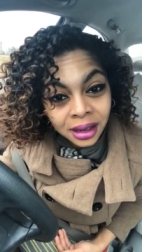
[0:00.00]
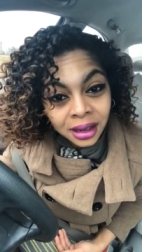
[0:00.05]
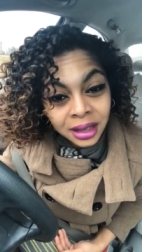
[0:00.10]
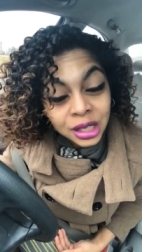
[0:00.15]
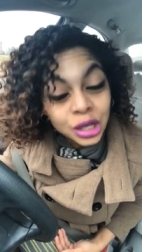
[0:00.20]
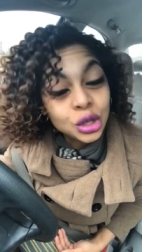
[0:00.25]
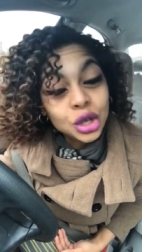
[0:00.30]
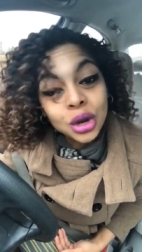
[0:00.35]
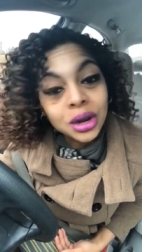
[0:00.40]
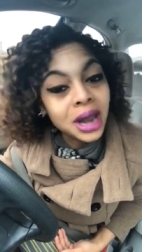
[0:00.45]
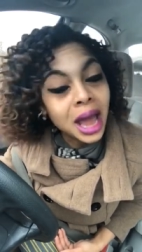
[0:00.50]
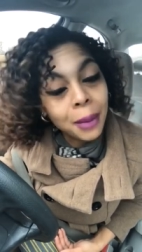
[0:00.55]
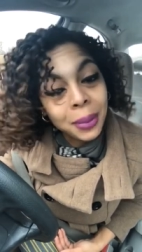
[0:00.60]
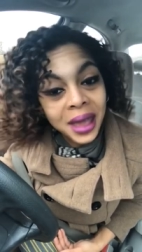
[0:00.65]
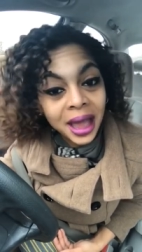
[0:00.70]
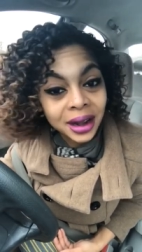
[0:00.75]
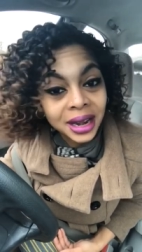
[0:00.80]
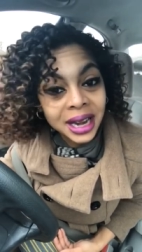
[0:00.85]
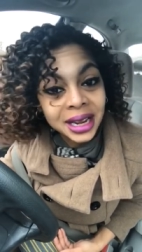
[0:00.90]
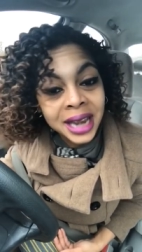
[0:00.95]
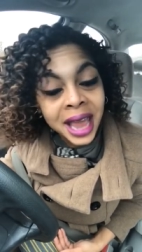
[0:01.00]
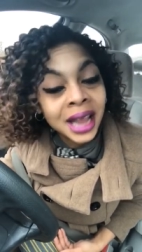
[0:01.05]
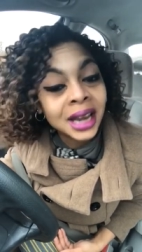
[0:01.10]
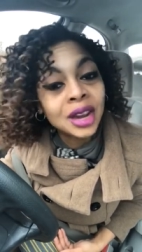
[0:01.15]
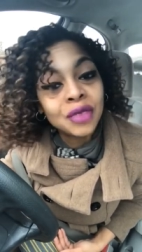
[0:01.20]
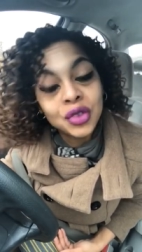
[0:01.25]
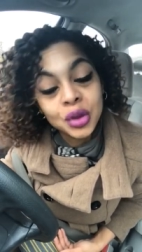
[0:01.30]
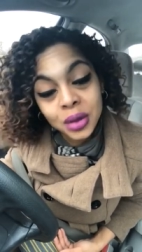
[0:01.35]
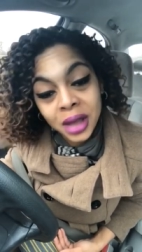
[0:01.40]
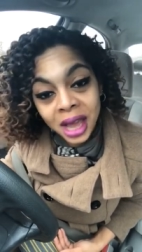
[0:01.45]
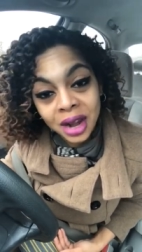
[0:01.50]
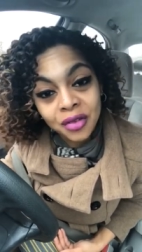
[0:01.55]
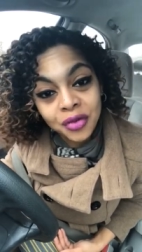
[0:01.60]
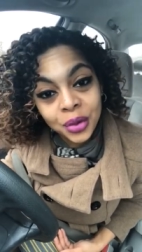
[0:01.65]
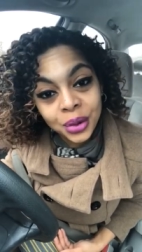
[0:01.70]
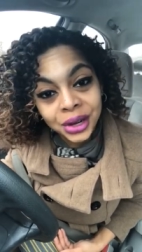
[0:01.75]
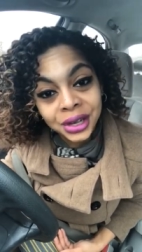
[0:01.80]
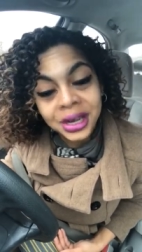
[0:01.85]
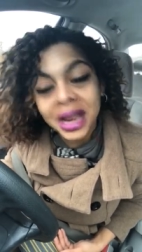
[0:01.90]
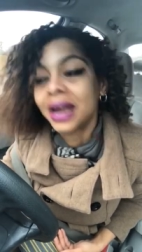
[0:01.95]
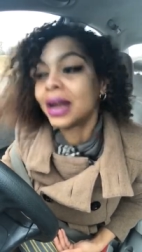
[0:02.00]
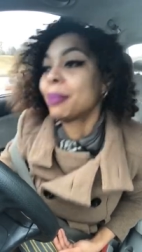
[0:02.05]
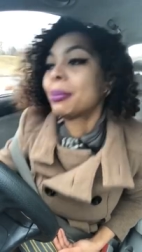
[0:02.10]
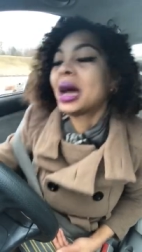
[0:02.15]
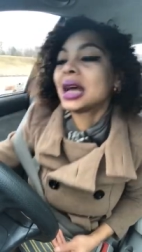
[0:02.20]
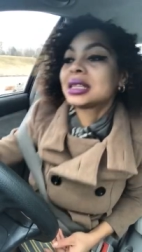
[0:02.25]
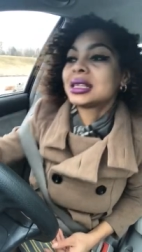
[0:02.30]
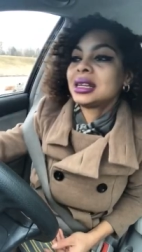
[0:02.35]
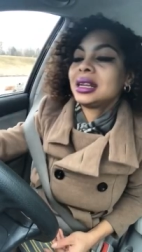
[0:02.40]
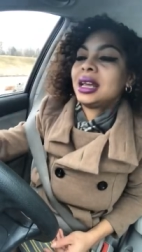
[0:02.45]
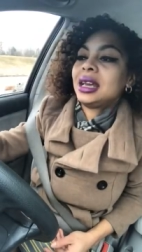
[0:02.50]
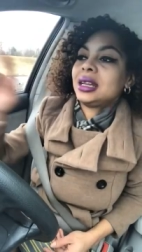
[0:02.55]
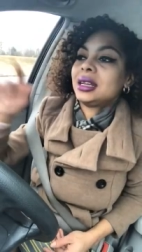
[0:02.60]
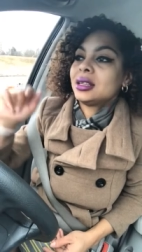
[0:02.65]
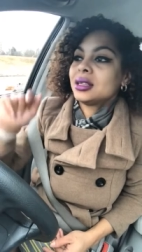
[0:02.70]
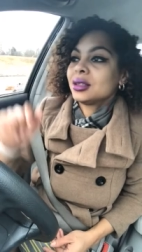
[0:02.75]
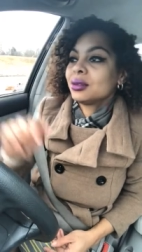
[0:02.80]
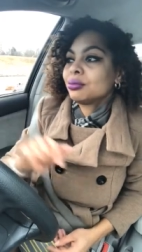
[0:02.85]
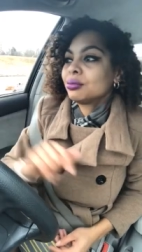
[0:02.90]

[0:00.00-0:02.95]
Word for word: So do not be out there dating if you can't afford to date. Now back to the ladies.